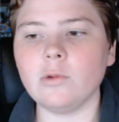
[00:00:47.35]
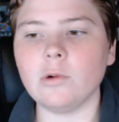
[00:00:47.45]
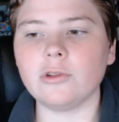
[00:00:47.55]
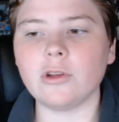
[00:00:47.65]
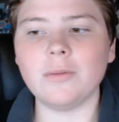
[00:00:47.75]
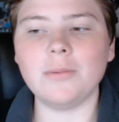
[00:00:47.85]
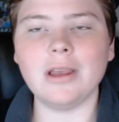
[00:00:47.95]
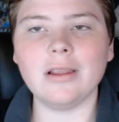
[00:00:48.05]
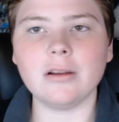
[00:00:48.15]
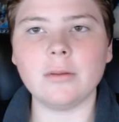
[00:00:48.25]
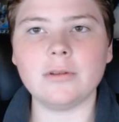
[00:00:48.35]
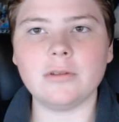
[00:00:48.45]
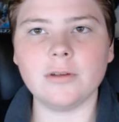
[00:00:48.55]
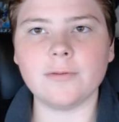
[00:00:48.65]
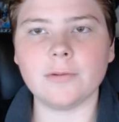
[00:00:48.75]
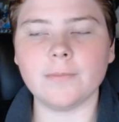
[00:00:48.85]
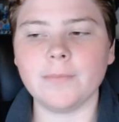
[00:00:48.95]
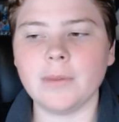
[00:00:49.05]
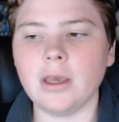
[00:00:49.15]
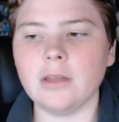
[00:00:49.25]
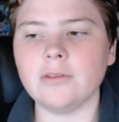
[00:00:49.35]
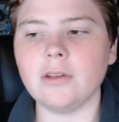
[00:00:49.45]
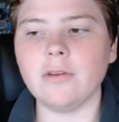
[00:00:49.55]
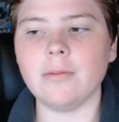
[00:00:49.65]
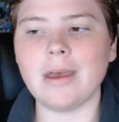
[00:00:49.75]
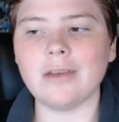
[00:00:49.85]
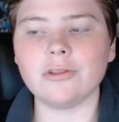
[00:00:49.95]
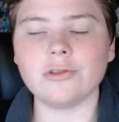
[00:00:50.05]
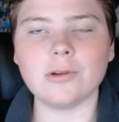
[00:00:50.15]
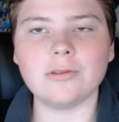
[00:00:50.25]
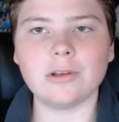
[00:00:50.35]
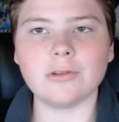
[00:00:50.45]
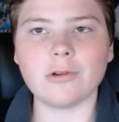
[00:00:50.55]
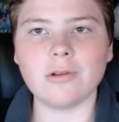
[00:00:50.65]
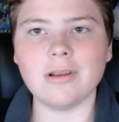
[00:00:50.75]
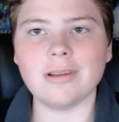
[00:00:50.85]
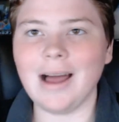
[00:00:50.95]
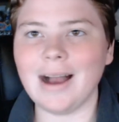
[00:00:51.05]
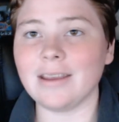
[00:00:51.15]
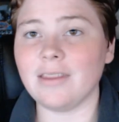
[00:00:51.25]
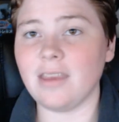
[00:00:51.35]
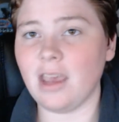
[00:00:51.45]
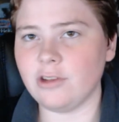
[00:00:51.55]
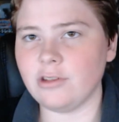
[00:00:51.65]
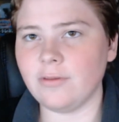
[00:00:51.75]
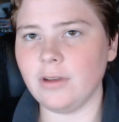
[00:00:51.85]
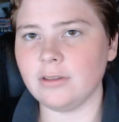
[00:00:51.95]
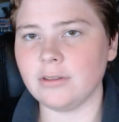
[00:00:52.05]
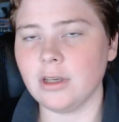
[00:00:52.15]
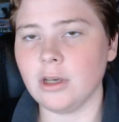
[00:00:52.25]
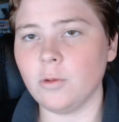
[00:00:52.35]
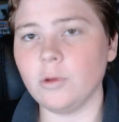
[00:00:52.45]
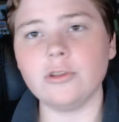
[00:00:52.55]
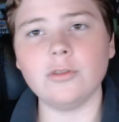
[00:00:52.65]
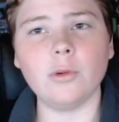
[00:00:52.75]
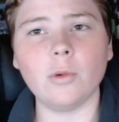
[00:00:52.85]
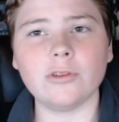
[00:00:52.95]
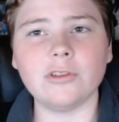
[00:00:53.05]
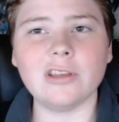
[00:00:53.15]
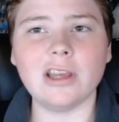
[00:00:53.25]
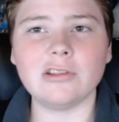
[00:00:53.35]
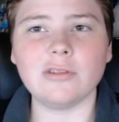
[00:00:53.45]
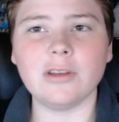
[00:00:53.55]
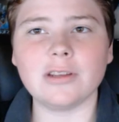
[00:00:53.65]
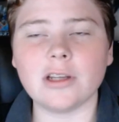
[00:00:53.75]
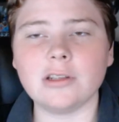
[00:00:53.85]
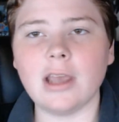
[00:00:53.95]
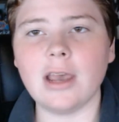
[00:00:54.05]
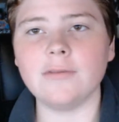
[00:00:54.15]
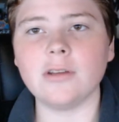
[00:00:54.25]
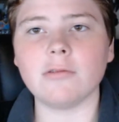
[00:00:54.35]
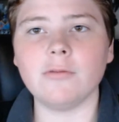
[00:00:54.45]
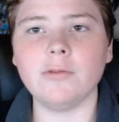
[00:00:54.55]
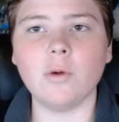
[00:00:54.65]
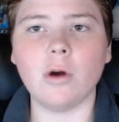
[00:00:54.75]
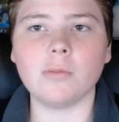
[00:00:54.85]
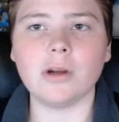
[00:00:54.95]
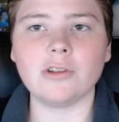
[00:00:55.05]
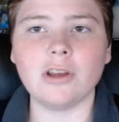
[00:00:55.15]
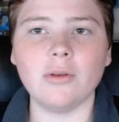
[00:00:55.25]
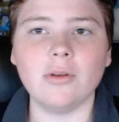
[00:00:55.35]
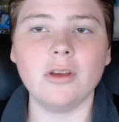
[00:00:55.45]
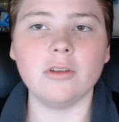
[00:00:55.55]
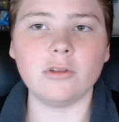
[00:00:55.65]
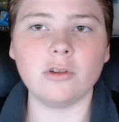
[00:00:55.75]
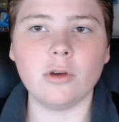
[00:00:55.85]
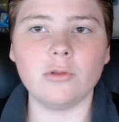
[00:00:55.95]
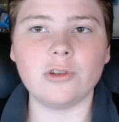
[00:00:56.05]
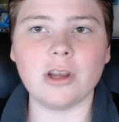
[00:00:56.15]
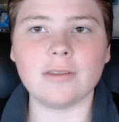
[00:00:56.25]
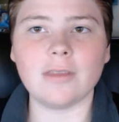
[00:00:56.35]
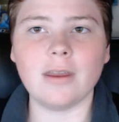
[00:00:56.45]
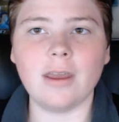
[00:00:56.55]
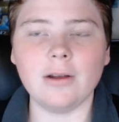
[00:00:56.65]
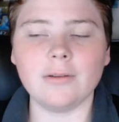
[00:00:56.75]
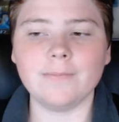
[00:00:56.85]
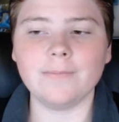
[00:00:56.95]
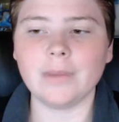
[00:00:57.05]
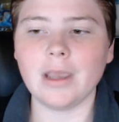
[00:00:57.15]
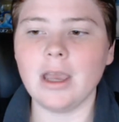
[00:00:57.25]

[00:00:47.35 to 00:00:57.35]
This one was going to be a little bit different. Instead of a mouse and joystick controller like the EdgeFX, which if you want to see the EdgeFX, I have done a review on my channel, so go check that out.